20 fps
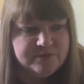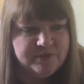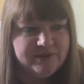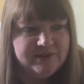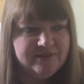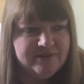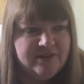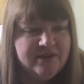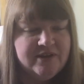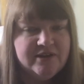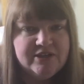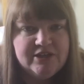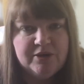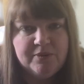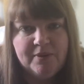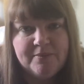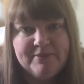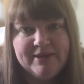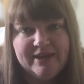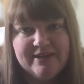When, you
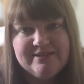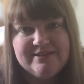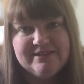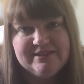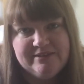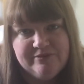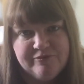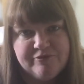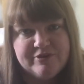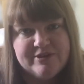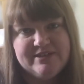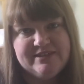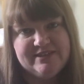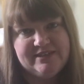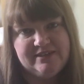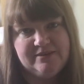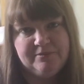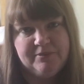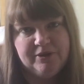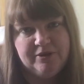know, I'm getting deliveries
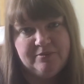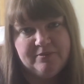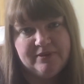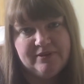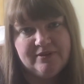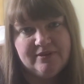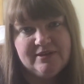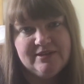at the moment,